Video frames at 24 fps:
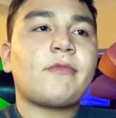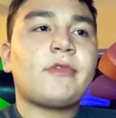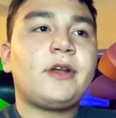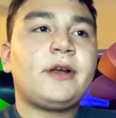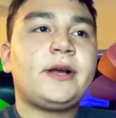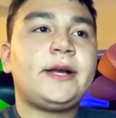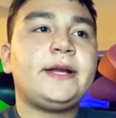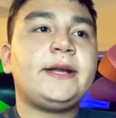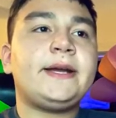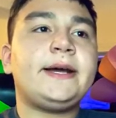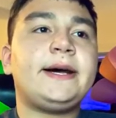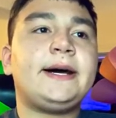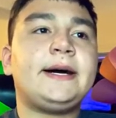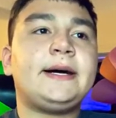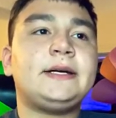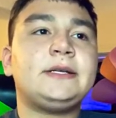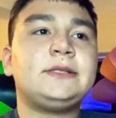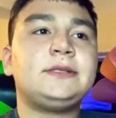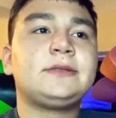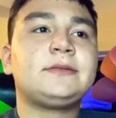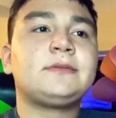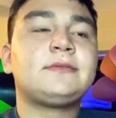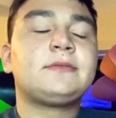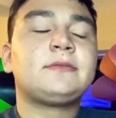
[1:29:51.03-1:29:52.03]
Yeah.
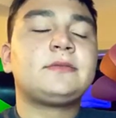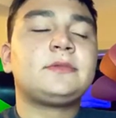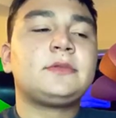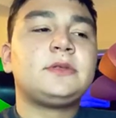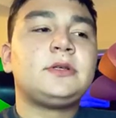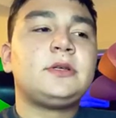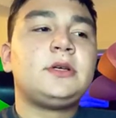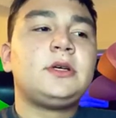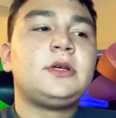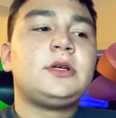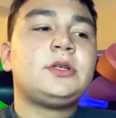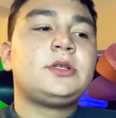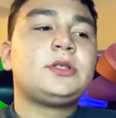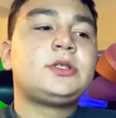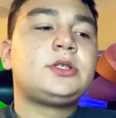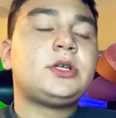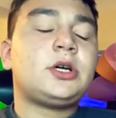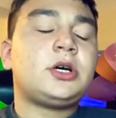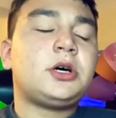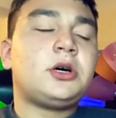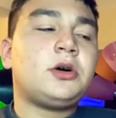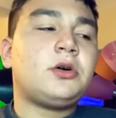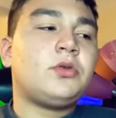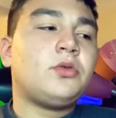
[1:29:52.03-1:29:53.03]

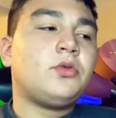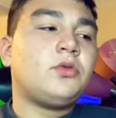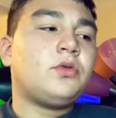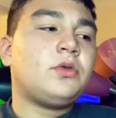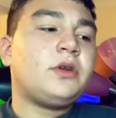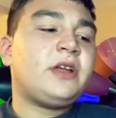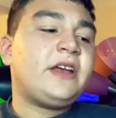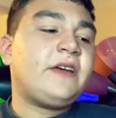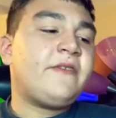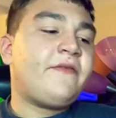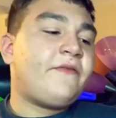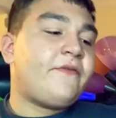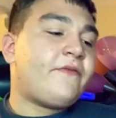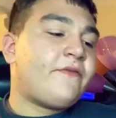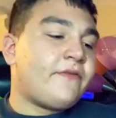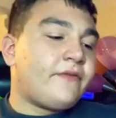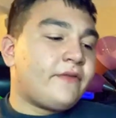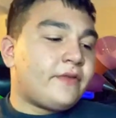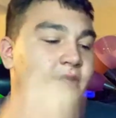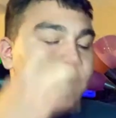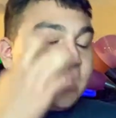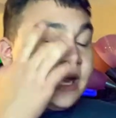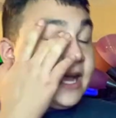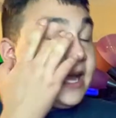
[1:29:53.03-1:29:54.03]
So if
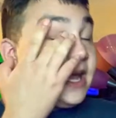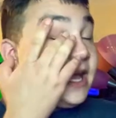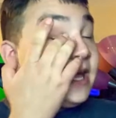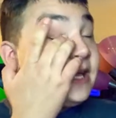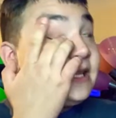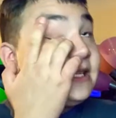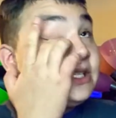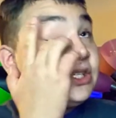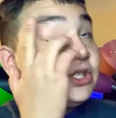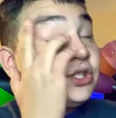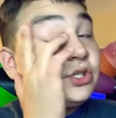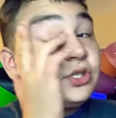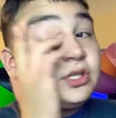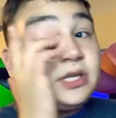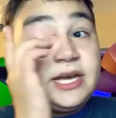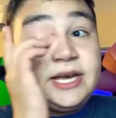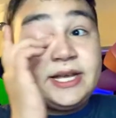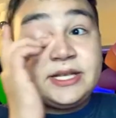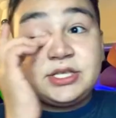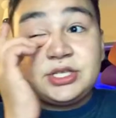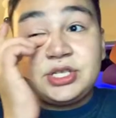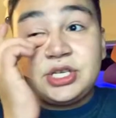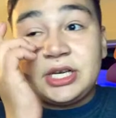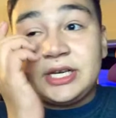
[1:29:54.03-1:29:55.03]
like
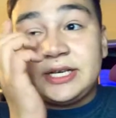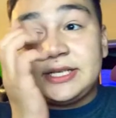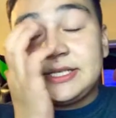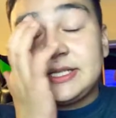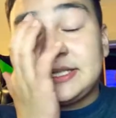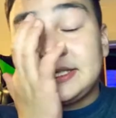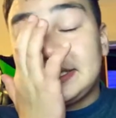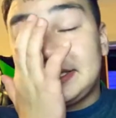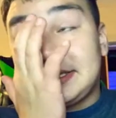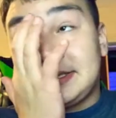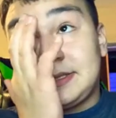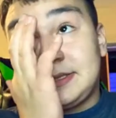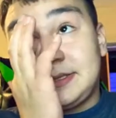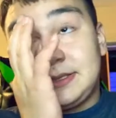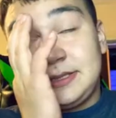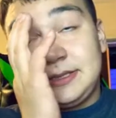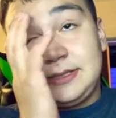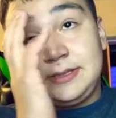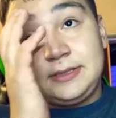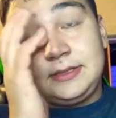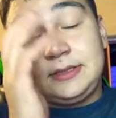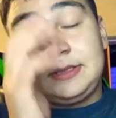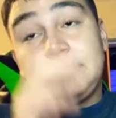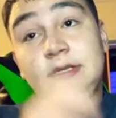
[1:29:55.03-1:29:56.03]
it's just
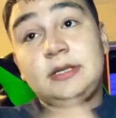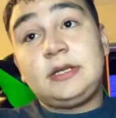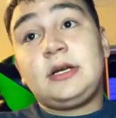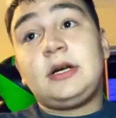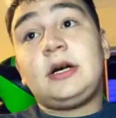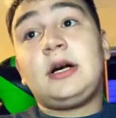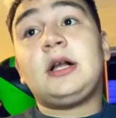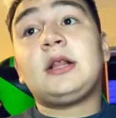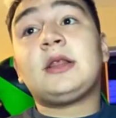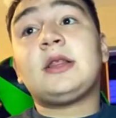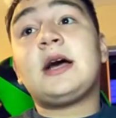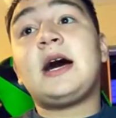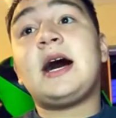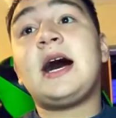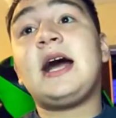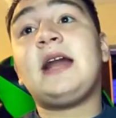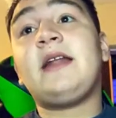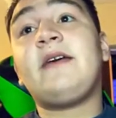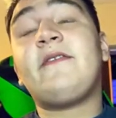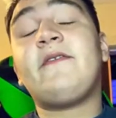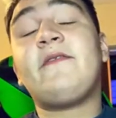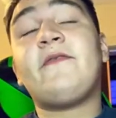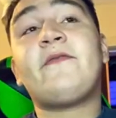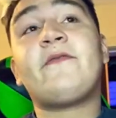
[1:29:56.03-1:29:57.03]
a lot
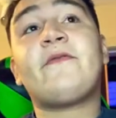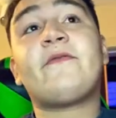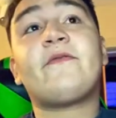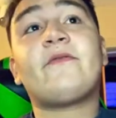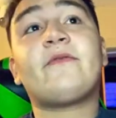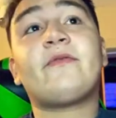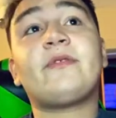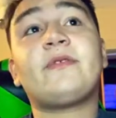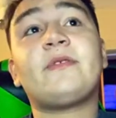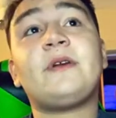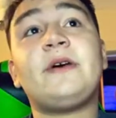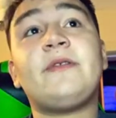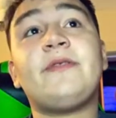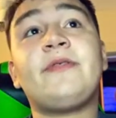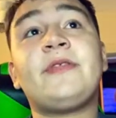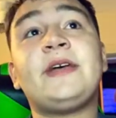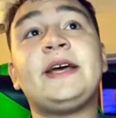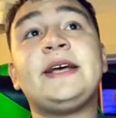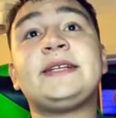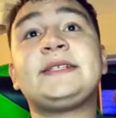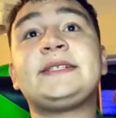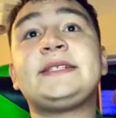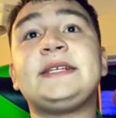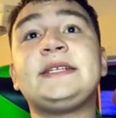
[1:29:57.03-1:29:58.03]
of
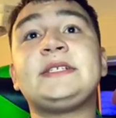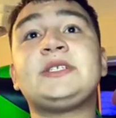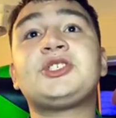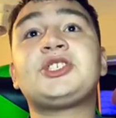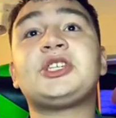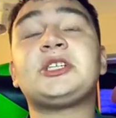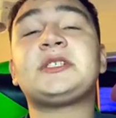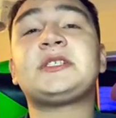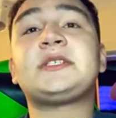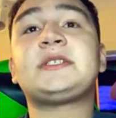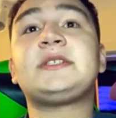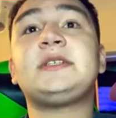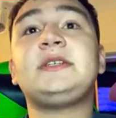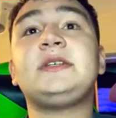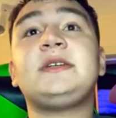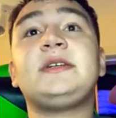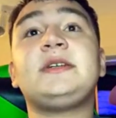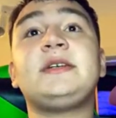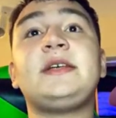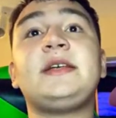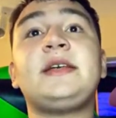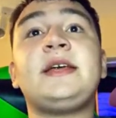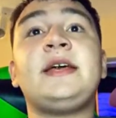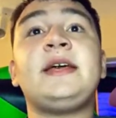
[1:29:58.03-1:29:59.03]
this is just
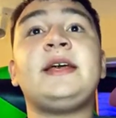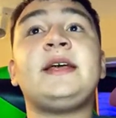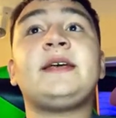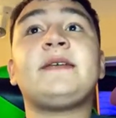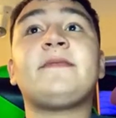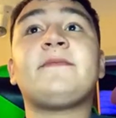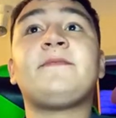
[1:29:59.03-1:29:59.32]
it